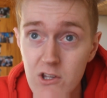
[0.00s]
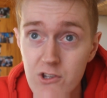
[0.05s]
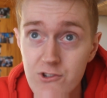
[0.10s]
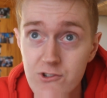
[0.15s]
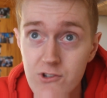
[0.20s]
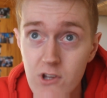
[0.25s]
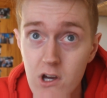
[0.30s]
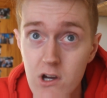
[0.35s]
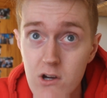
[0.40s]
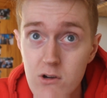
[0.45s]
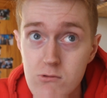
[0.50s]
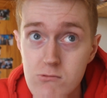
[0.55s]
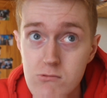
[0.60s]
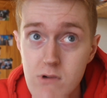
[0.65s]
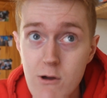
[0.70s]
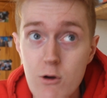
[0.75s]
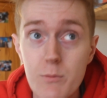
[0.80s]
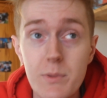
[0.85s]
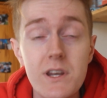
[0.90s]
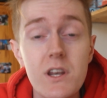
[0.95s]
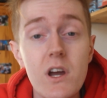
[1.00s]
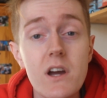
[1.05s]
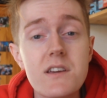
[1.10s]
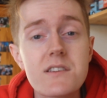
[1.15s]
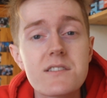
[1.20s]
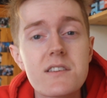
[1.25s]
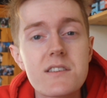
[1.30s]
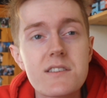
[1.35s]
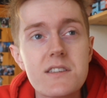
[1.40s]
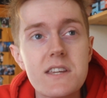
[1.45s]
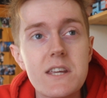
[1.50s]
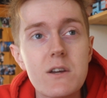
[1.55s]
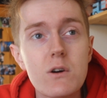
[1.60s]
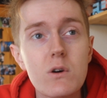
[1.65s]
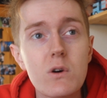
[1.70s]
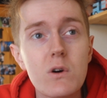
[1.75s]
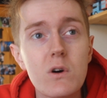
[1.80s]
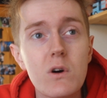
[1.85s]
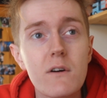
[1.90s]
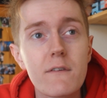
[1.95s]
So it would be nice to see
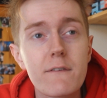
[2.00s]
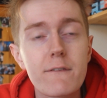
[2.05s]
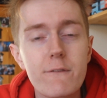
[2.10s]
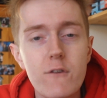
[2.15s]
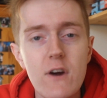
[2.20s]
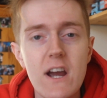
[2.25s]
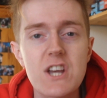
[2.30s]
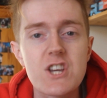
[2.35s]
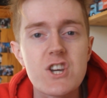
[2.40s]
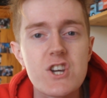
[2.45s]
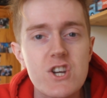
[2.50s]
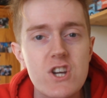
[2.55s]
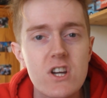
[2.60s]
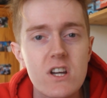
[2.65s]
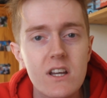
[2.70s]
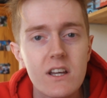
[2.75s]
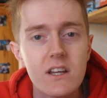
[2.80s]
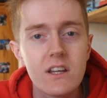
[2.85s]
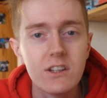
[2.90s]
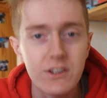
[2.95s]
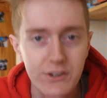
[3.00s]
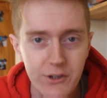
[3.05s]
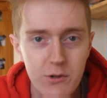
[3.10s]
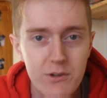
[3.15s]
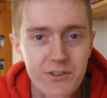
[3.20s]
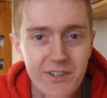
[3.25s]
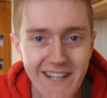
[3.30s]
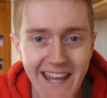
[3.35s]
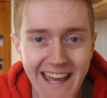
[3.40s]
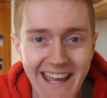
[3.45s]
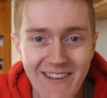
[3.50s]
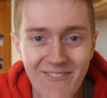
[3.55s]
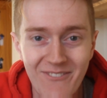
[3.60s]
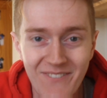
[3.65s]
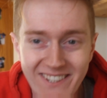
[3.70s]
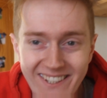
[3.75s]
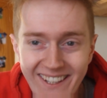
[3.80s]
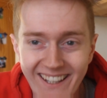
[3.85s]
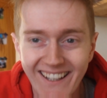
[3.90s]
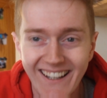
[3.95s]
your fresh
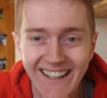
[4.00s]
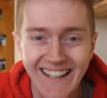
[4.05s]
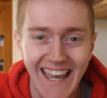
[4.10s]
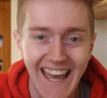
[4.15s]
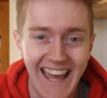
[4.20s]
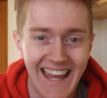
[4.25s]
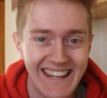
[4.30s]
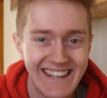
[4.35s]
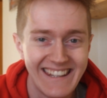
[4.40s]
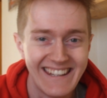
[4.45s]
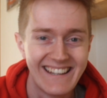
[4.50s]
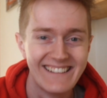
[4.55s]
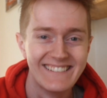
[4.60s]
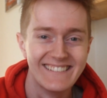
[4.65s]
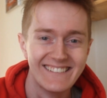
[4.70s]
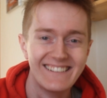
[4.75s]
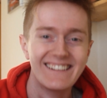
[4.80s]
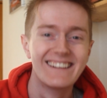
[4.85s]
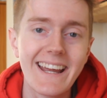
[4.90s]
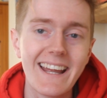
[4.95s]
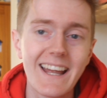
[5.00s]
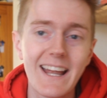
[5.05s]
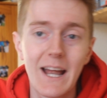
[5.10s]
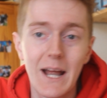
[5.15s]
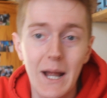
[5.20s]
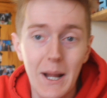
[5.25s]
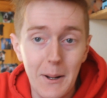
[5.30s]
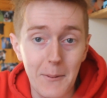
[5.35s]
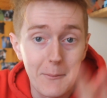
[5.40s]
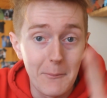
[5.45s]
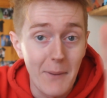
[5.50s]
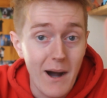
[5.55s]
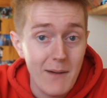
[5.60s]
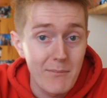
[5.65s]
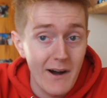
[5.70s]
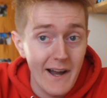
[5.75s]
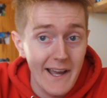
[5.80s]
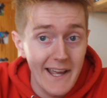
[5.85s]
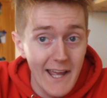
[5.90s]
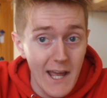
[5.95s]
usernames again. Okay, bye
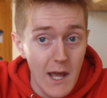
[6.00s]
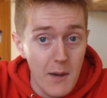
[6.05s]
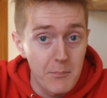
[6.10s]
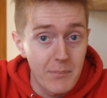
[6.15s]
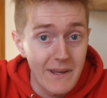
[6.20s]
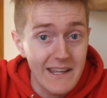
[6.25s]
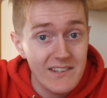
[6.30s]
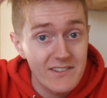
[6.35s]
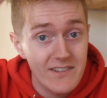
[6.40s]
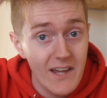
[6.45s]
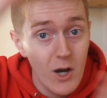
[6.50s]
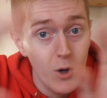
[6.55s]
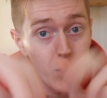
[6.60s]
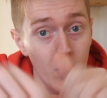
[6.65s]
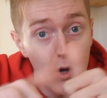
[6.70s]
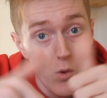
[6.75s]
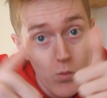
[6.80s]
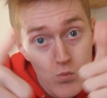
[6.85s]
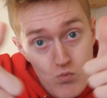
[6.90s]
bye. Peace out.